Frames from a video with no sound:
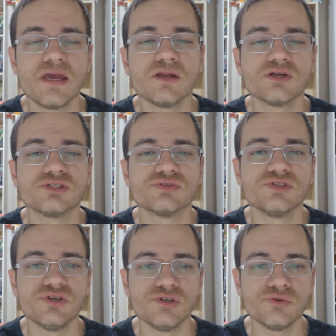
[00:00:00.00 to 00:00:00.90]
me, and I shall
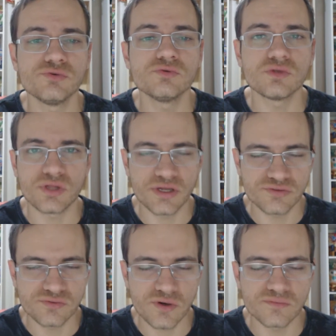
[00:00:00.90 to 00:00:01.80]
see you
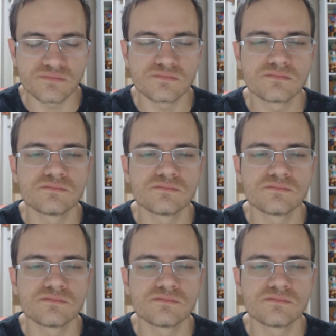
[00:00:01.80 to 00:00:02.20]
later on.